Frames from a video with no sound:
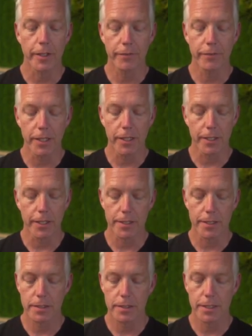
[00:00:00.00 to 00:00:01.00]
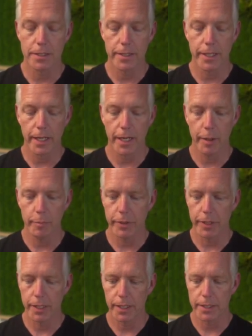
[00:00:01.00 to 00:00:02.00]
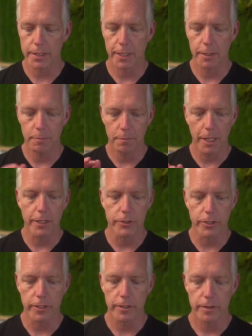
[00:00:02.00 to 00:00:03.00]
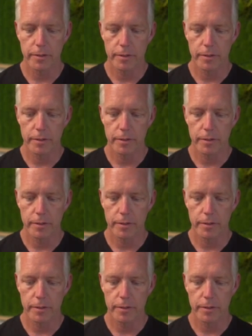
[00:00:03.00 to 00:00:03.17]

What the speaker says: And the funny thing is that I'm playing this in major.